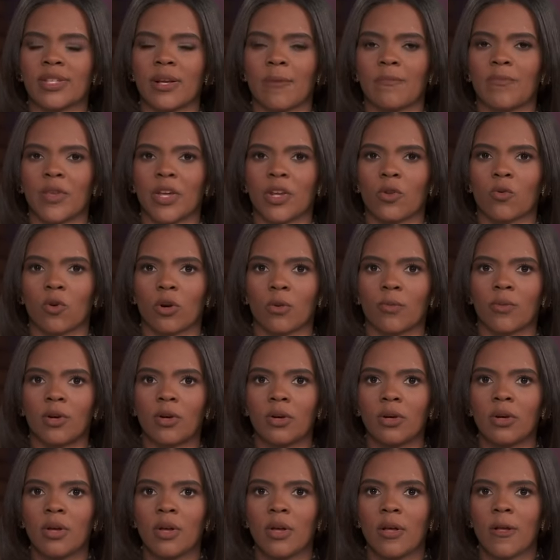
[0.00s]
something
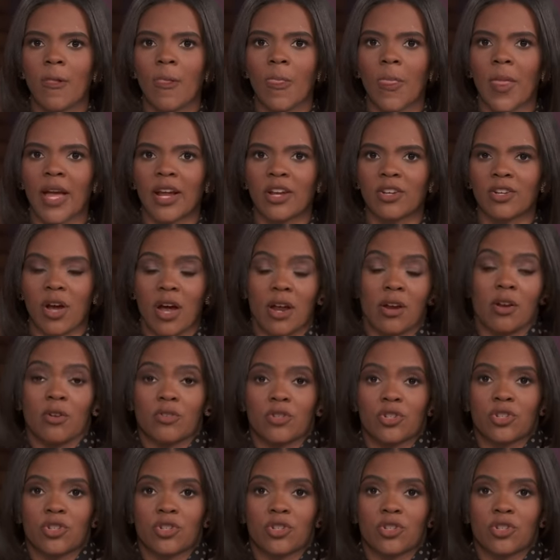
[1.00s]
normal, like, I don't know,